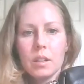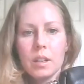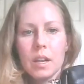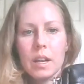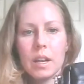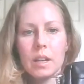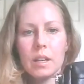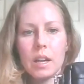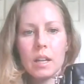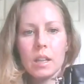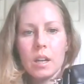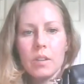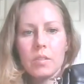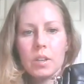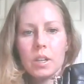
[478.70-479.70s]
And I
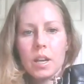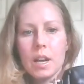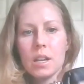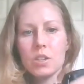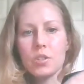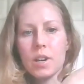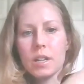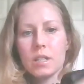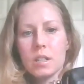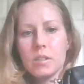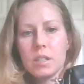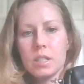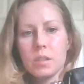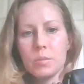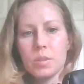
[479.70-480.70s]
love the contrast of
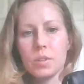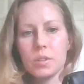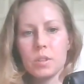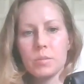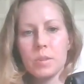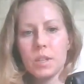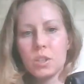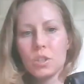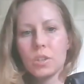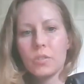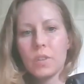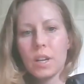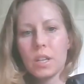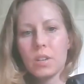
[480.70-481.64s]
these zippers. I'm not sure if I'd